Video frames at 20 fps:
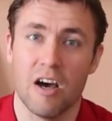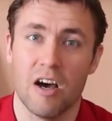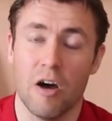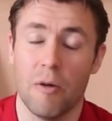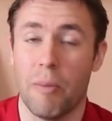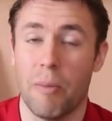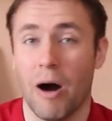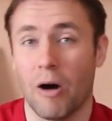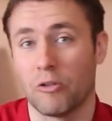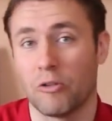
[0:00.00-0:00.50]

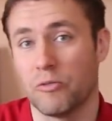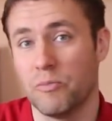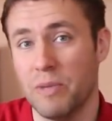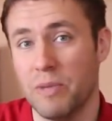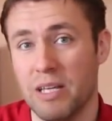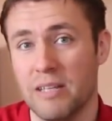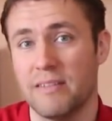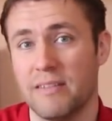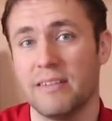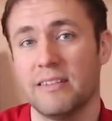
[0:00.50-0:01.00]
about
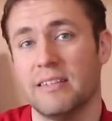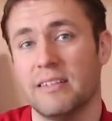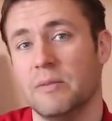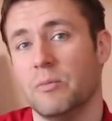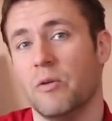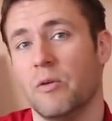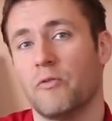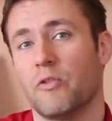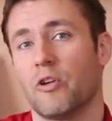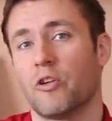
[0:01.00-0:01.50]
meeting
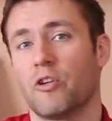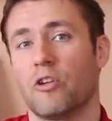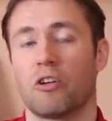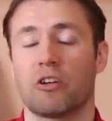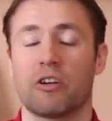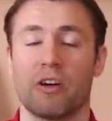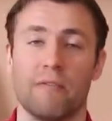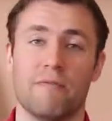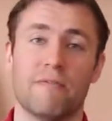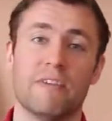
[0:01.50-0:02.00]
Timo Werner,
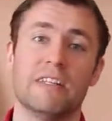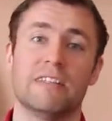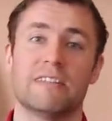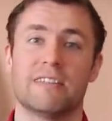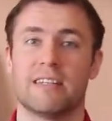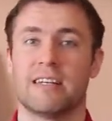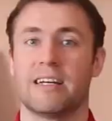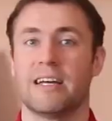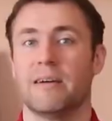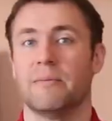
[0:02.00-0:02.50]

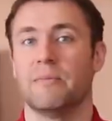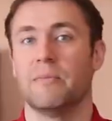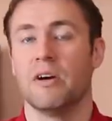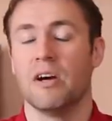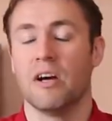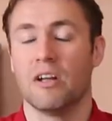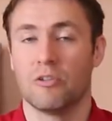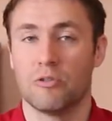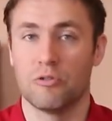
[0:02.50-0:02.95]
convincing him